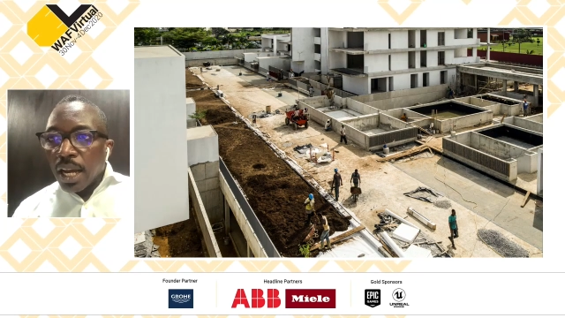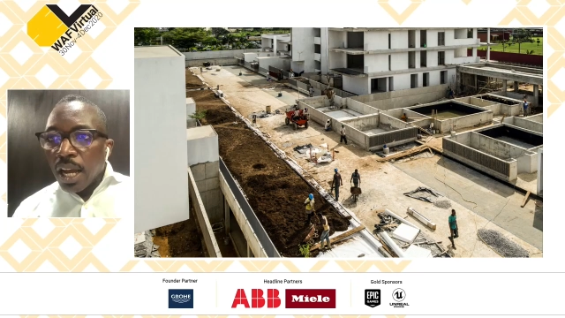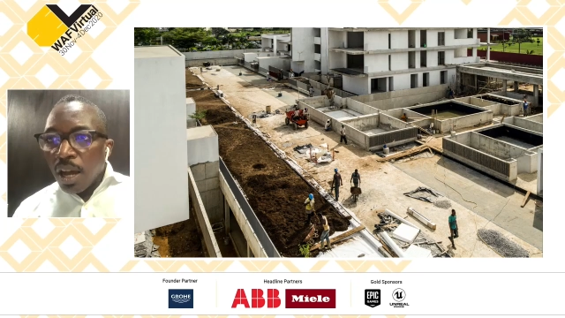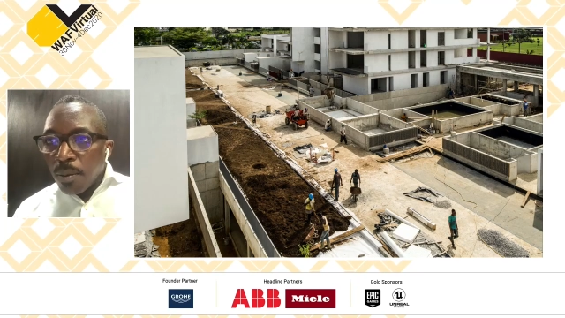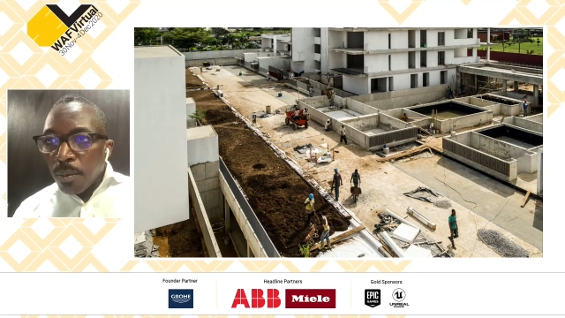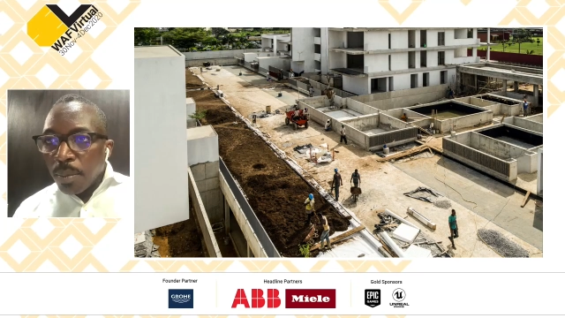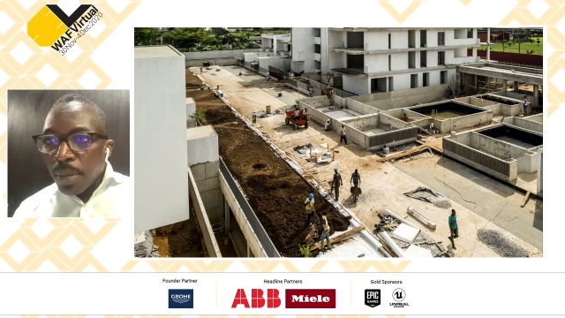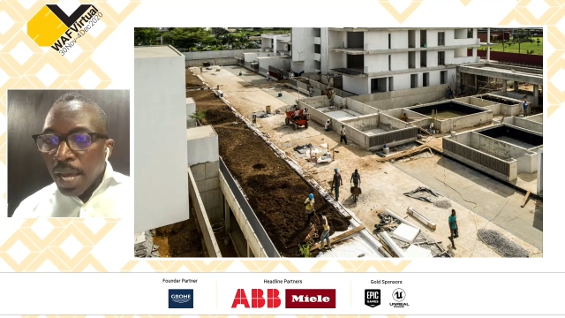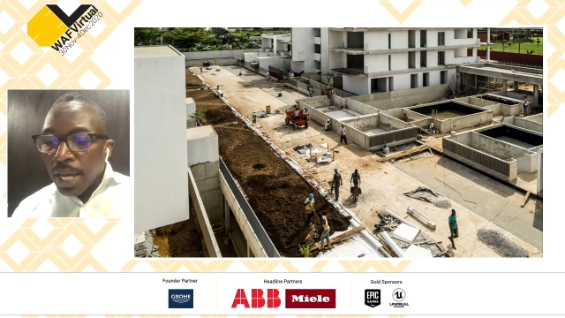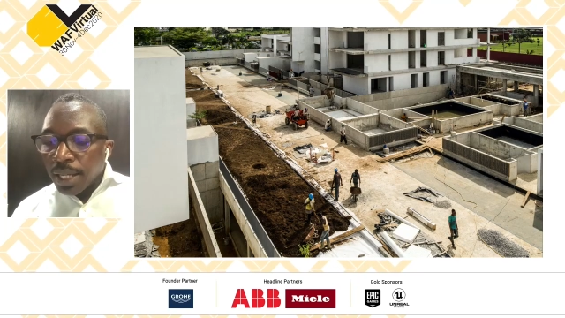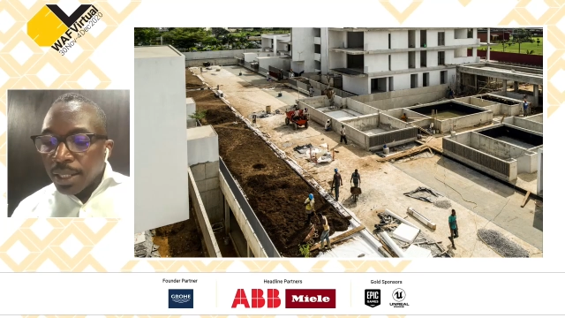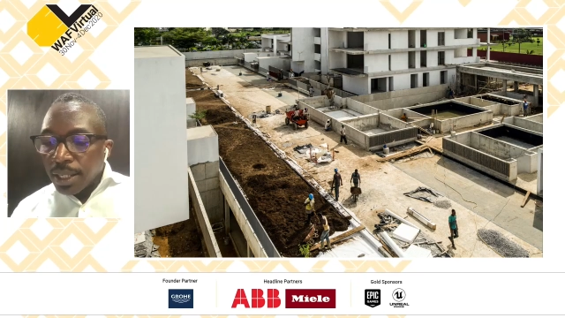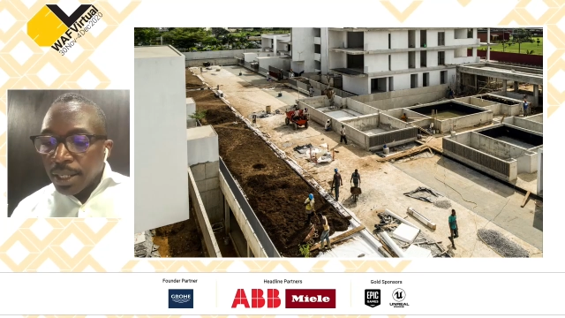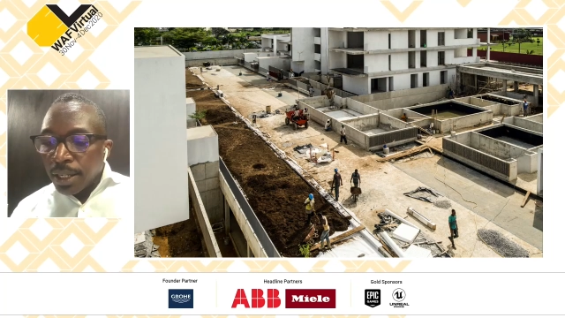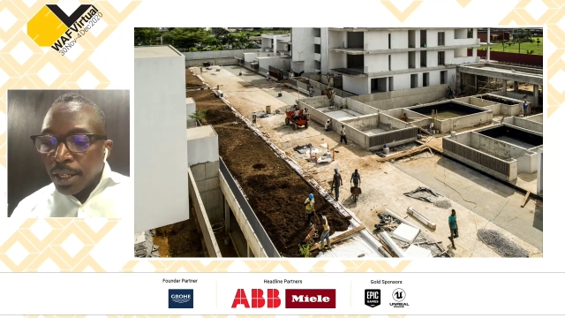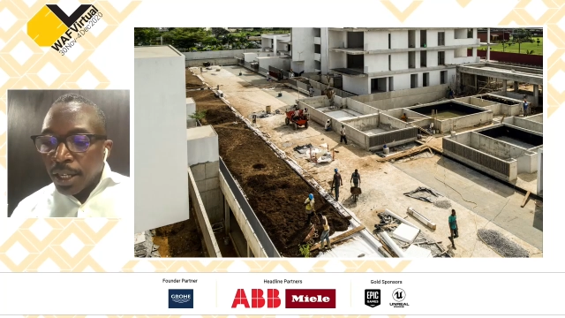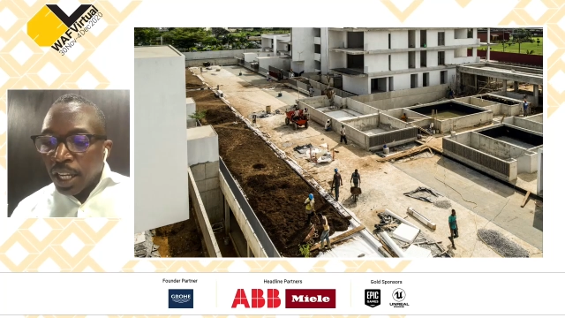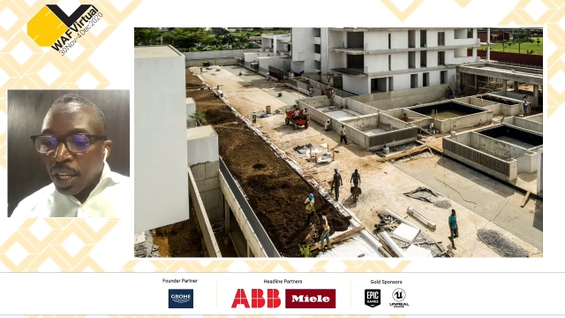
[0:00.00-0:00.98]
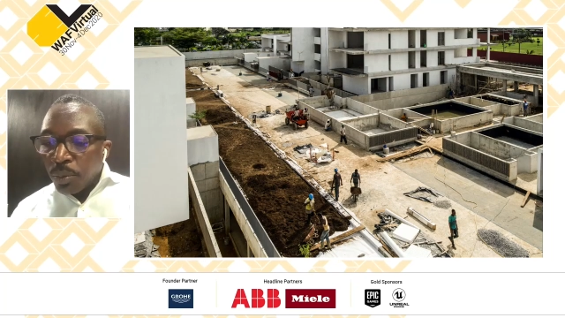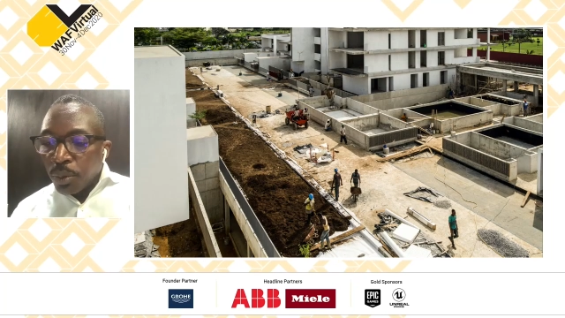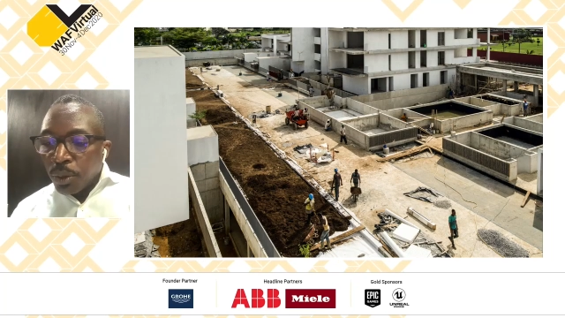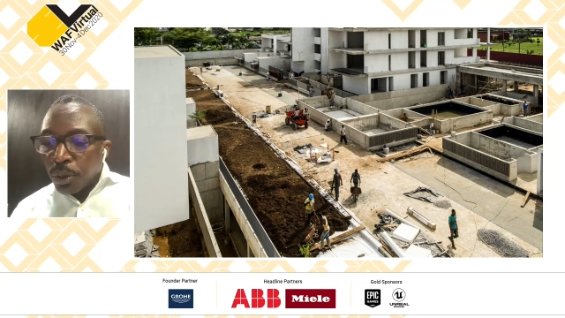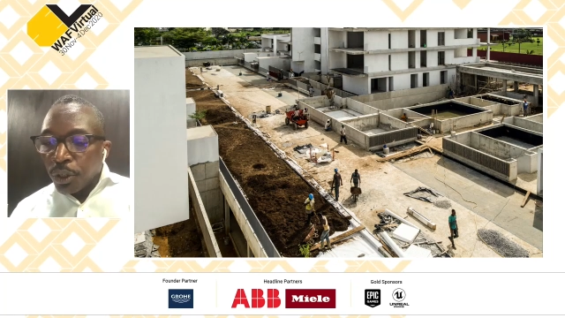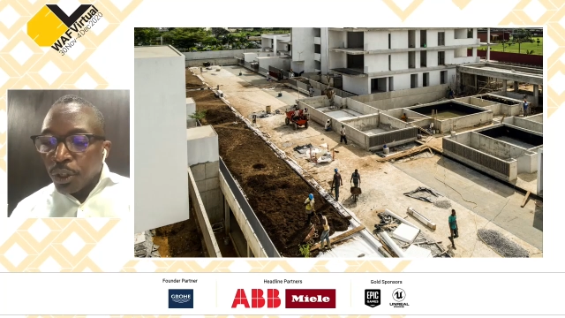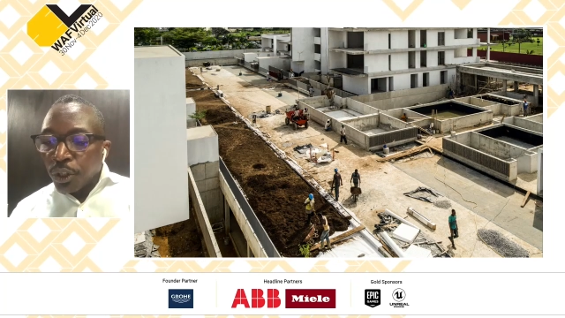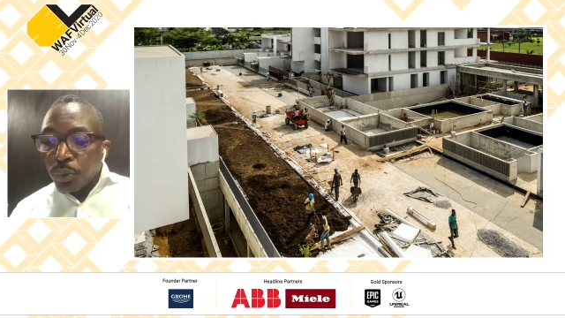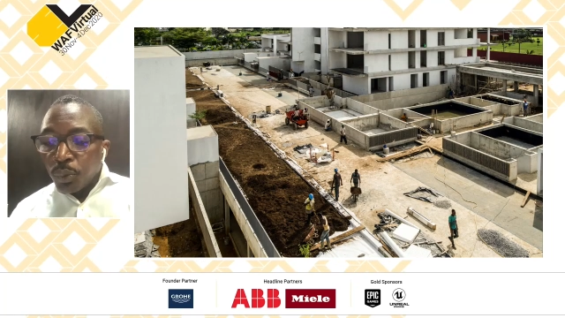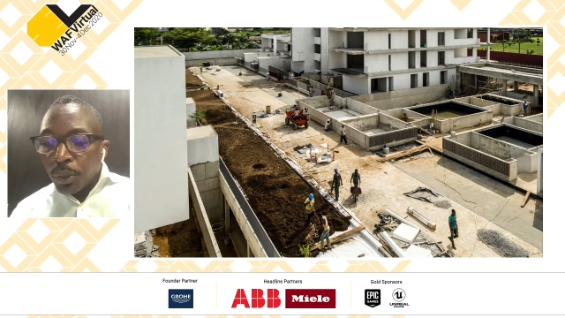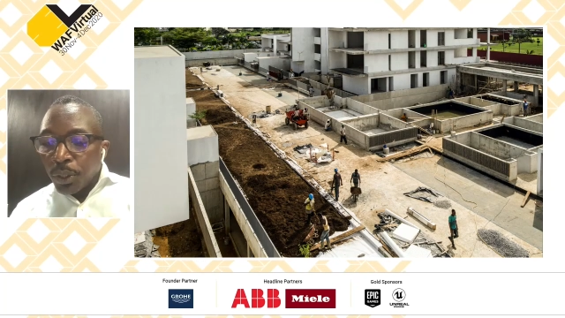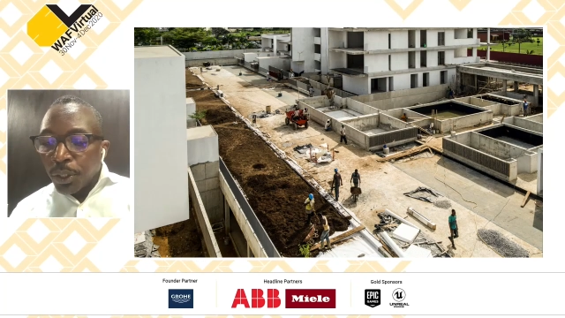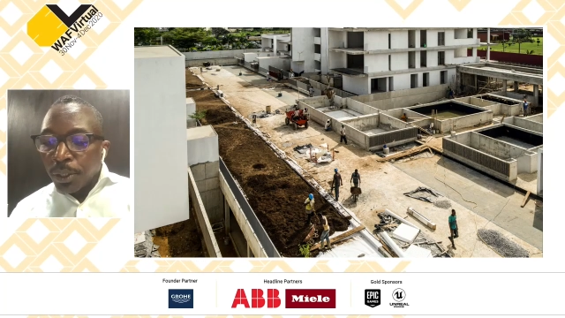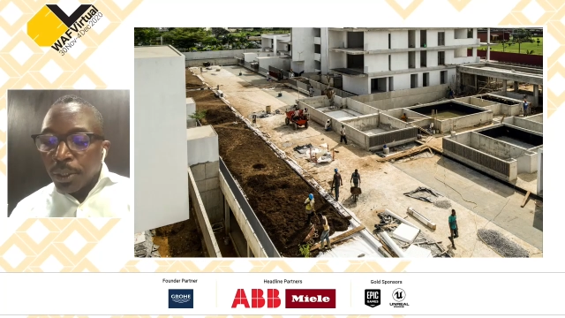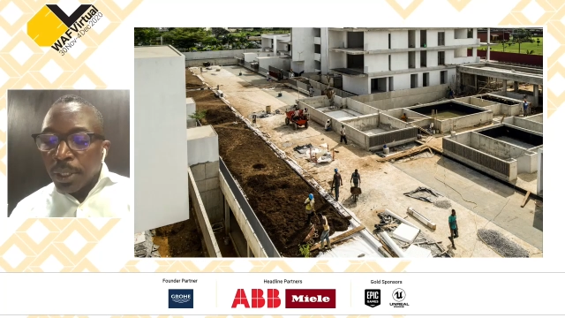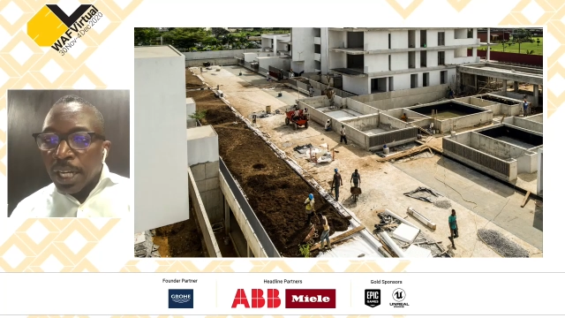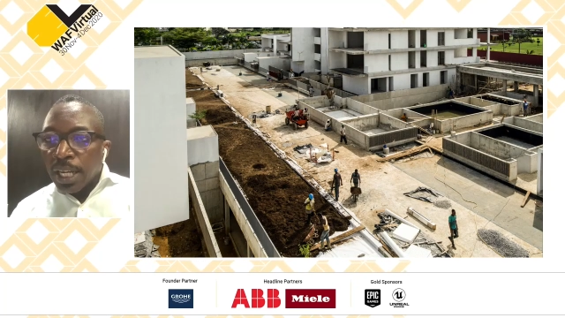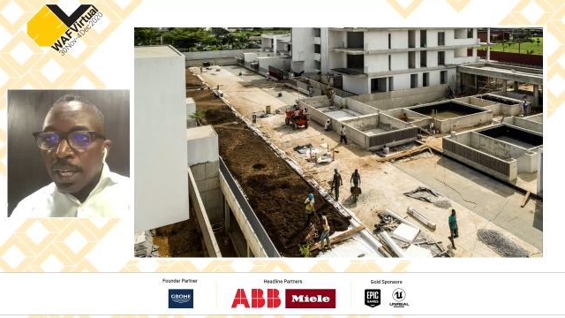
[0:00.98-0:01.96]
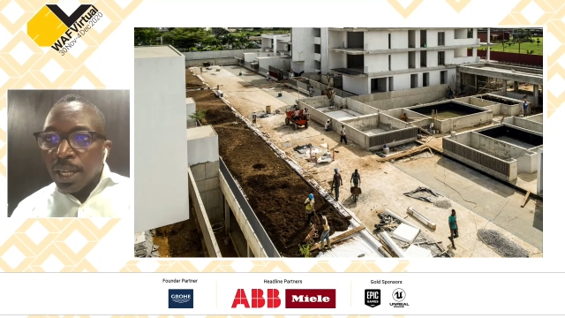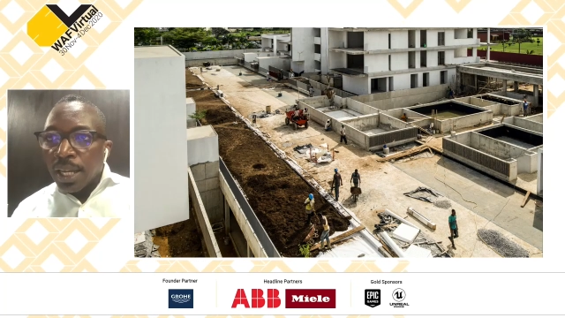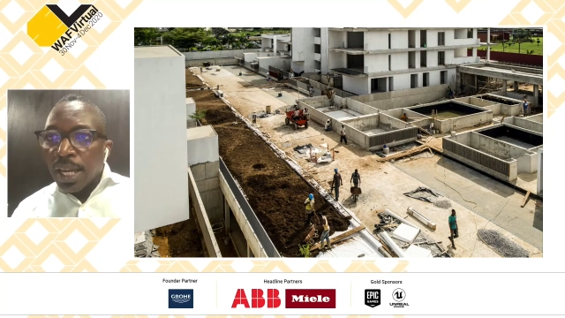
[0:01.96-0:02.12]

compact in a neighborhood where